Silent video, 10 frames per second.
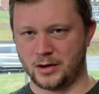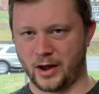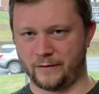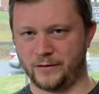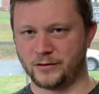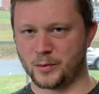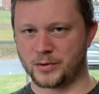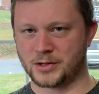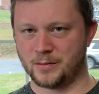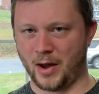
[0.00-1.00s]
you have
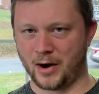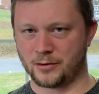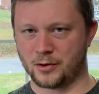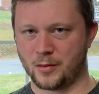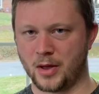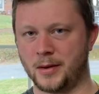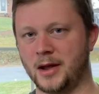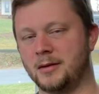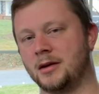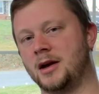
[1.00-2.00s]
50% battery
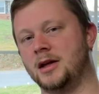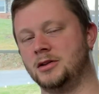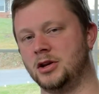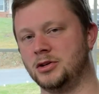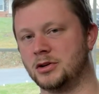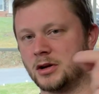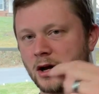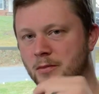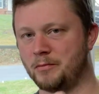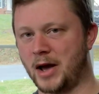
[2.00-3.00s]
remaining, and then you can
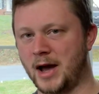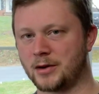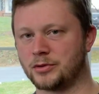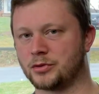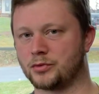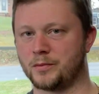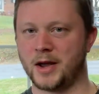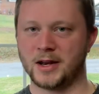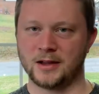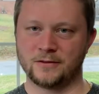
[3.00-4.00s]
come back with the
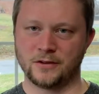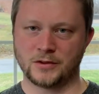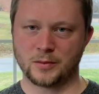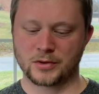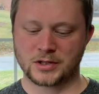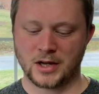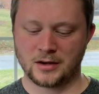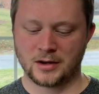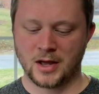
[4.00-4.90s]
remaining 50%.